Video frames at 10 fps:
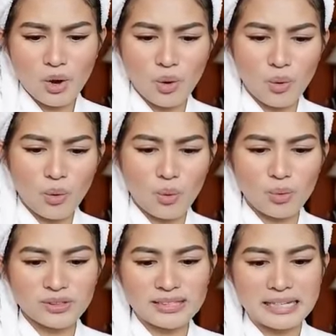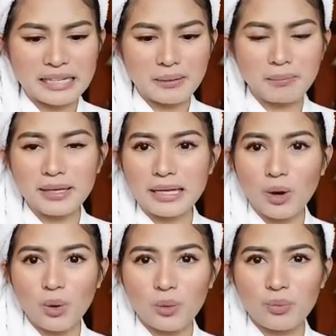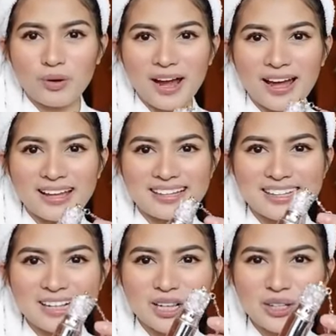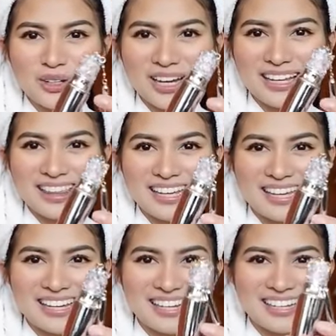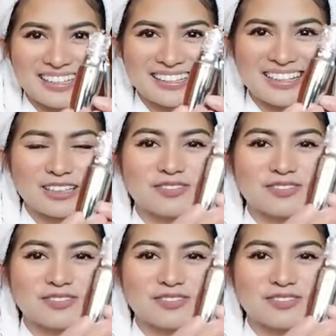ODBO brand. Look at it!